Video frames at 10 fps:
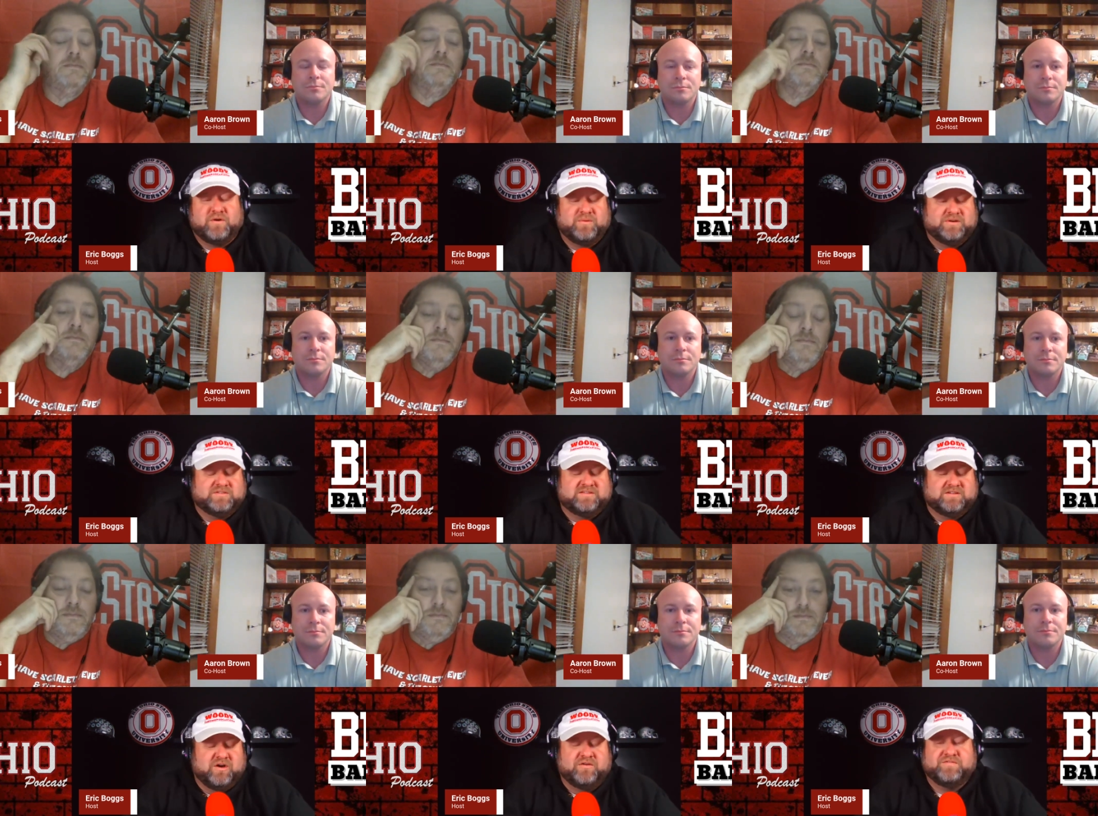Speaker 1: forward
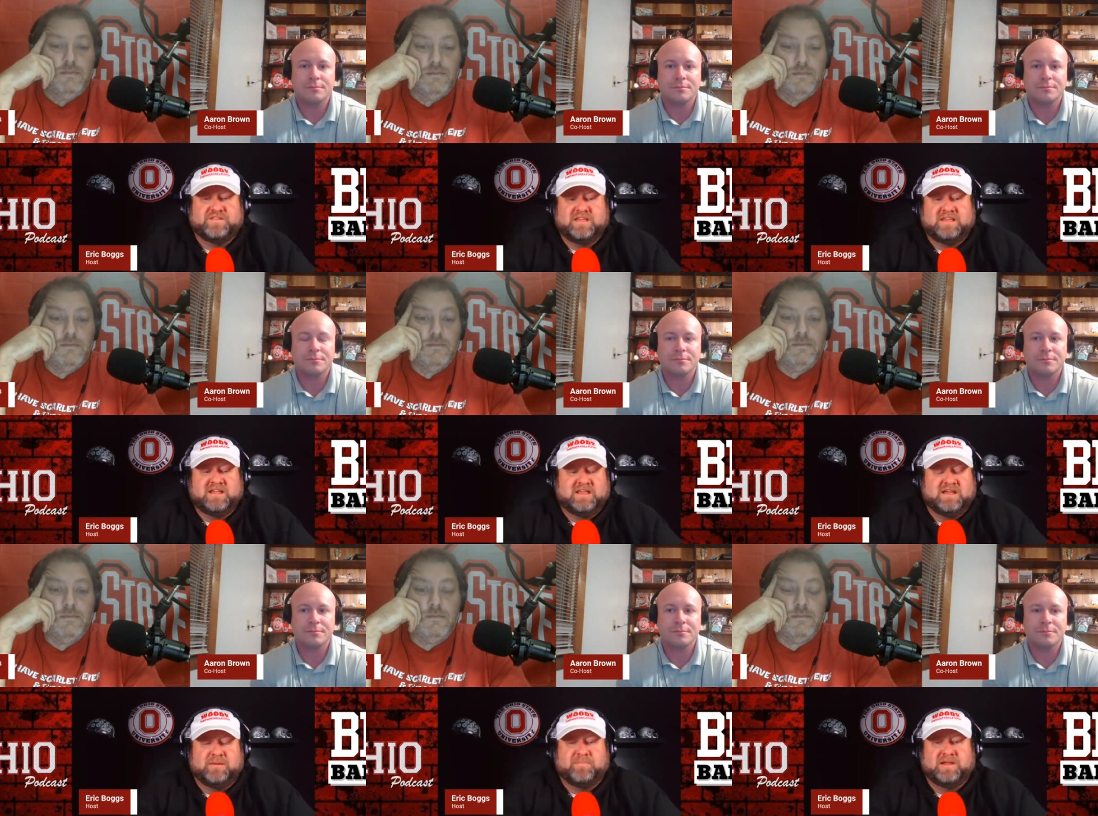to hopefully
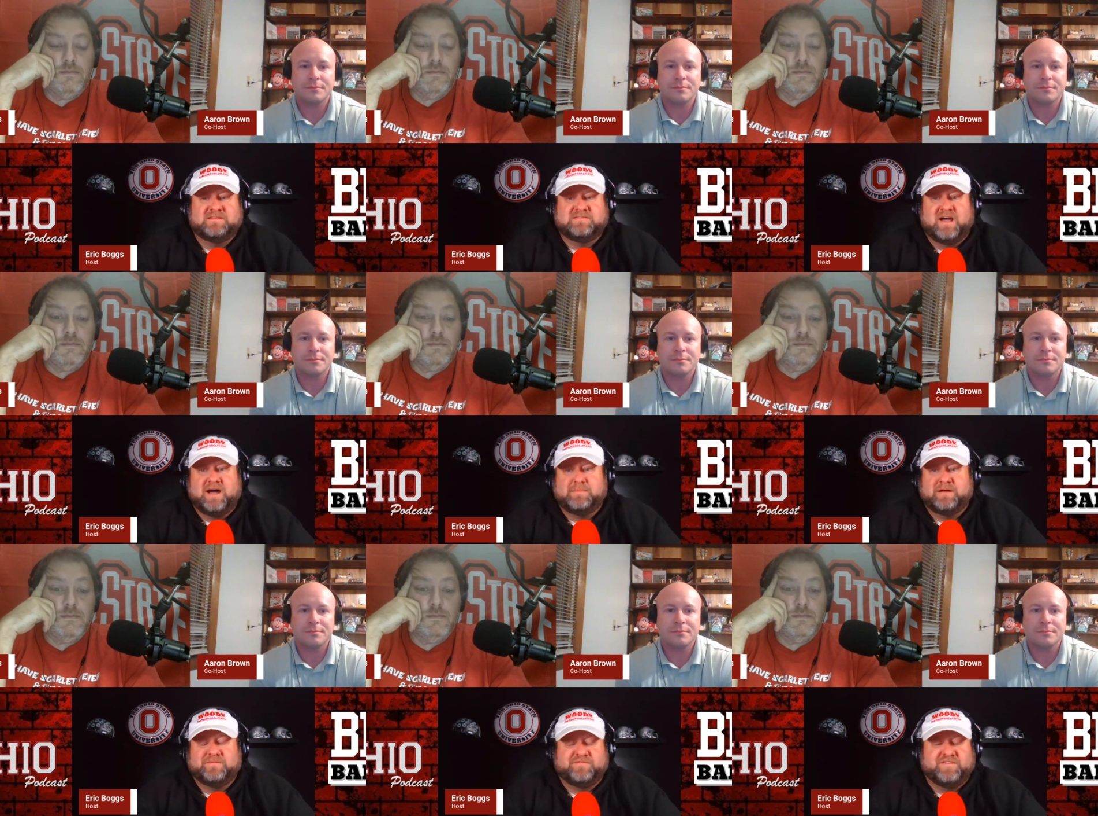getting a big
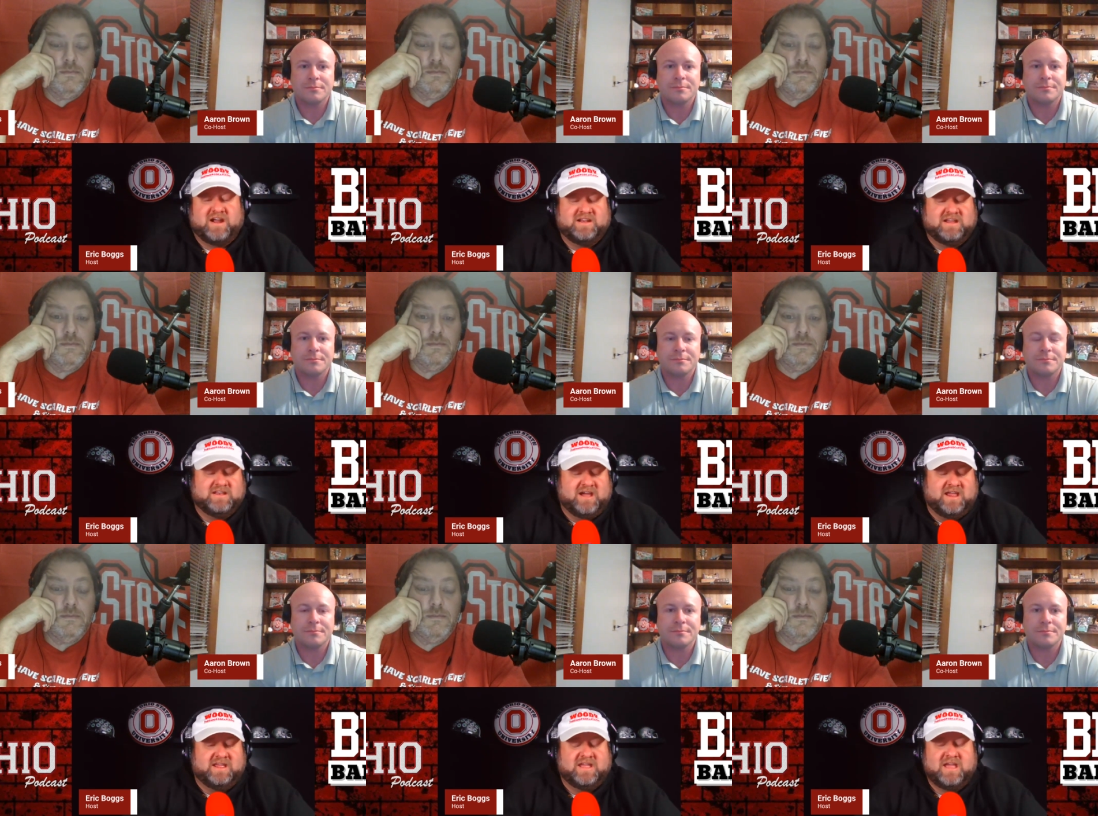dub Friday
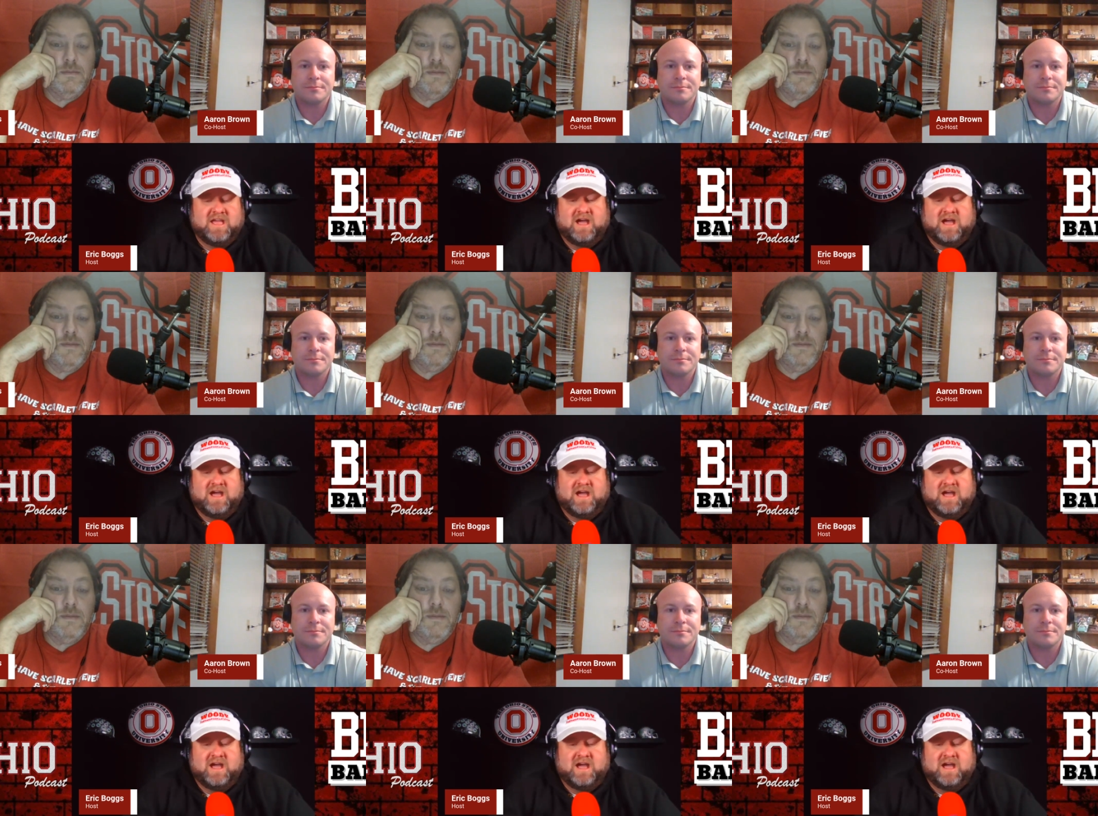night.